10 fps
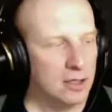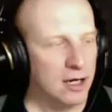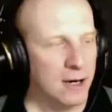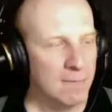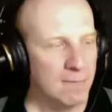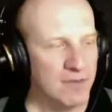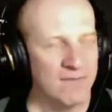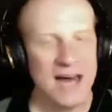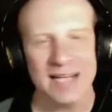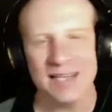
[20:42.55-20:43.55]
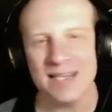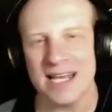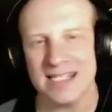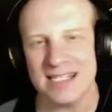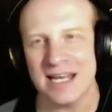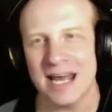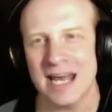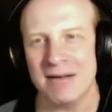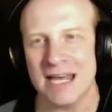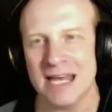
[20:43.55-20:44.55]
Um, the fact that they said,
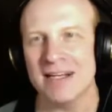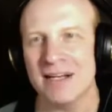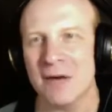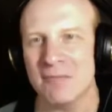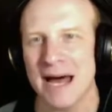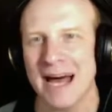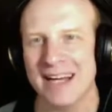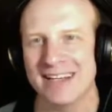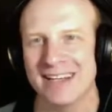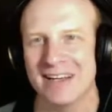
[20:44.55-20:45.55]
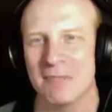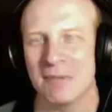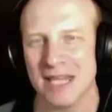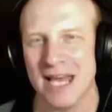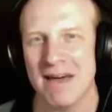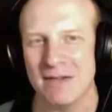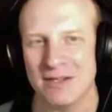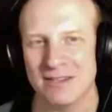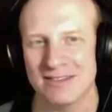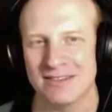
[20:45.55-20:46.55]
hey, they can come back, but they haven't,